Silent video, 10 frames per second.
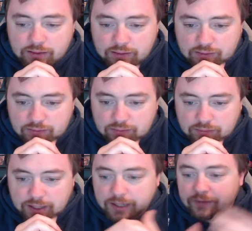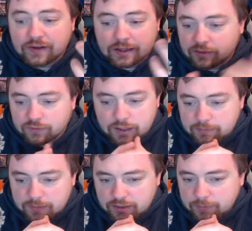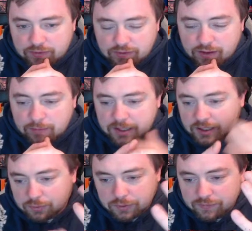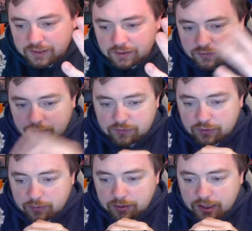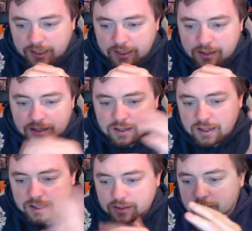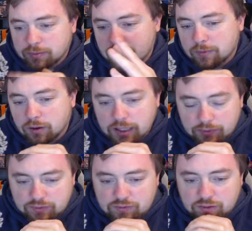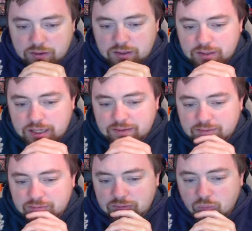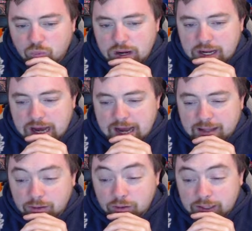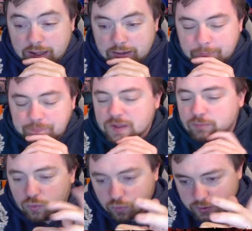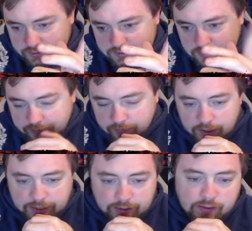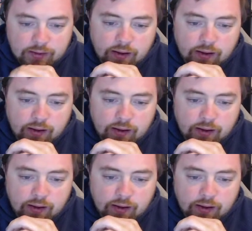is like a Phoenix Flame. It's basically going to be like 3 Phoenix Flames you can play, and then you play them all out this turn. That's the way I look at it. But we'll have to see if I'm right.